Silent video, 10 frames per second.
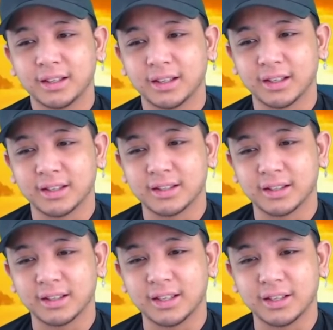
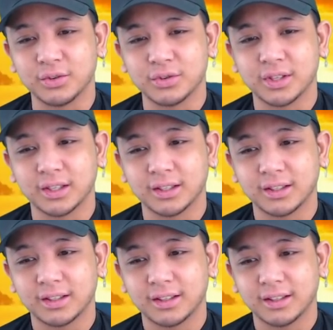He used it
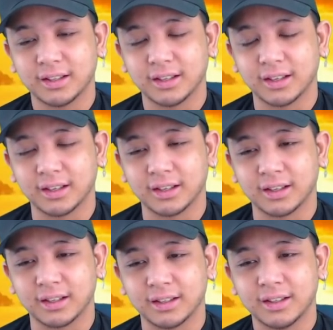
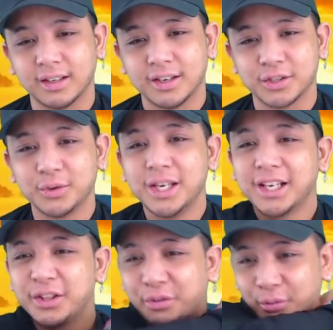so he
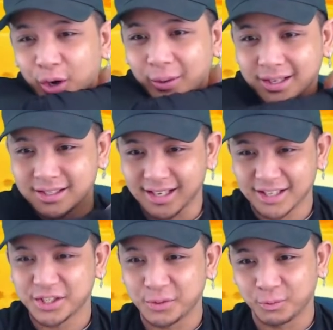can throw it
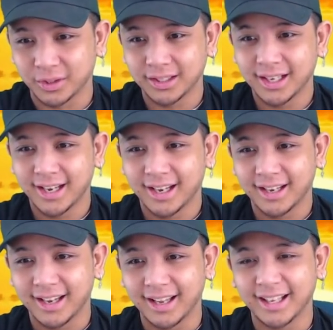at someone.
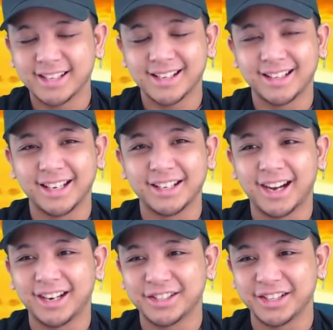And let's say they
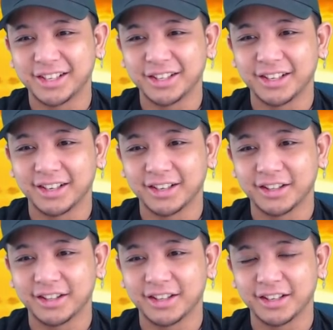dodge the
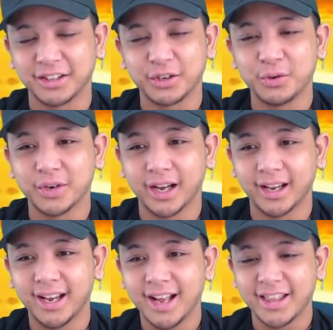
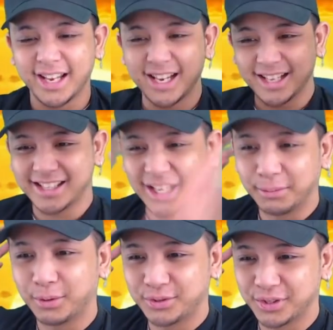kunai, then he can
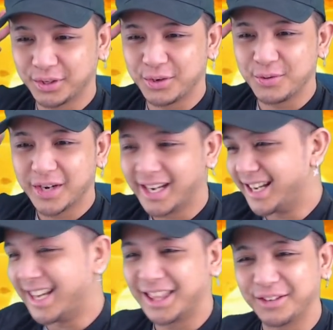teleport to the kunai
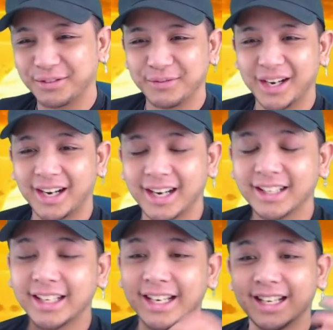and hit them from
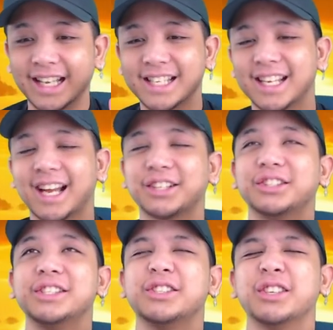behind. That's
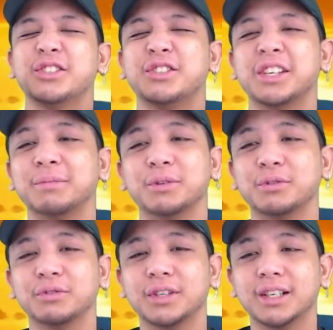actually such a sick move.